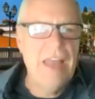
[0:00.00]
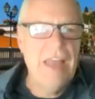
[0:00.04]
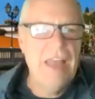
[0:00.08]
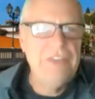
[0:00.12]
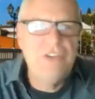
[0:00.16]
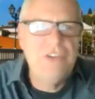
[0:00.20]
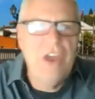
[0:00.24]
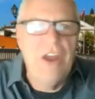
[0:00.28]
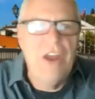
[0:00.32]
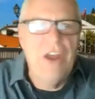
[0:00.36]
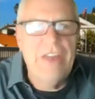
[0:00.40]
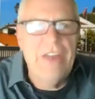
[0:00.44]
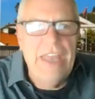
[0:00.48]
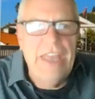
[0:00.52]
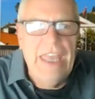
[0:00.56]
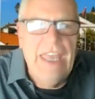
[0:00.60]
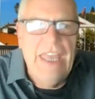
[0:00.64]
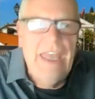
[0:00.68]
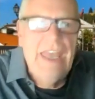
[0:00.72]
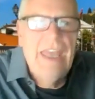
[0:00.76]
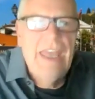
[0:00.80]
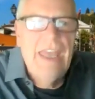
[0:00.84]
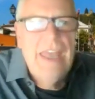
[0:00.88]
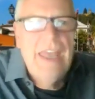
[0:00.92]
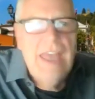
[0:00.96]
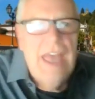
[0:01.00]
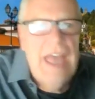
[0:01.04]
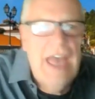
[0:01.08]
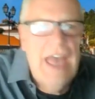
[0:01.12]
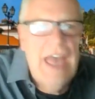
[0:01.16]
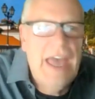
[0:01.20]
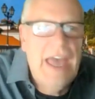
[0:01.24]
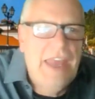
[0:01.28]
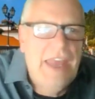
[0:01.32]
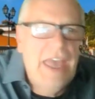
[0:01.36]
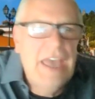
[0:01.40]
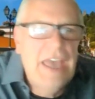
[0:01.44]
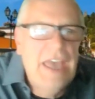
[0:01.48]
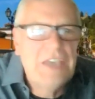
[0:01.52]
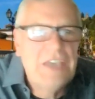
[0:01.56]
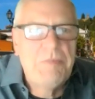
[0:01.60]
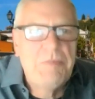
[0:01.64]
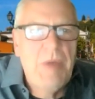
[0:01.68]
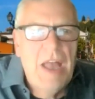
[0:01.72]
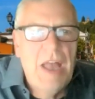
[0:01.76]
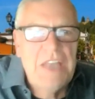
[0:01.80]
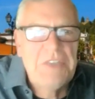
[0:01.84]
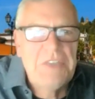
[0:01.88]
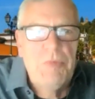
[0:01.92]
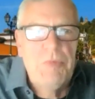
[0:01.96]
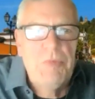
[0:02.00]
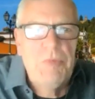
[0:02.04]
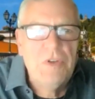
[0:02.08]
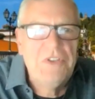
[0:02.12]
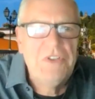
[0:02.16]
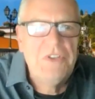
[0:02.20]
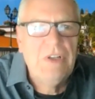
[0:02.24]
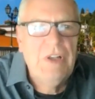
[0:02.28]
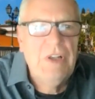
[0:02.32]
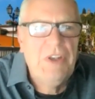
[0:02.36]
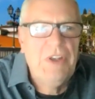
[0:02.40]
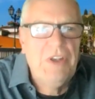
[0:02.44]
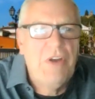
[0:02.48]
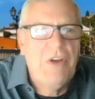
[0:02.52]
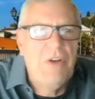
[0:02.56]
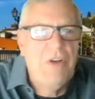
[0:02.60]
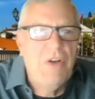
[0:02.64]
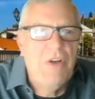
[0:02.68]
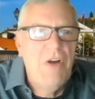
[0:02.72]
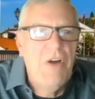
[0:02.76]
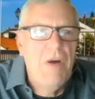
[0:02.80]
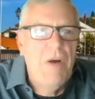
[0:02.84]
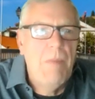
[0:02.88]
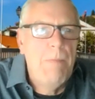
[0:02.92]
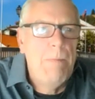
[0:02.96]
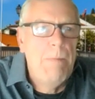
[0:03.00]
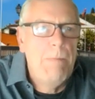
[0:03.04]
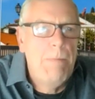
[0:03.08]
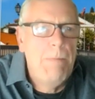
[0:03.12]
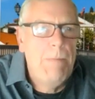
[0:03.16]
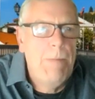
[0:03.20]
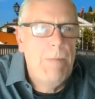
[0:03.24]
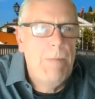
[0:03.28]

Gerry. There it is. expatsportugal.com.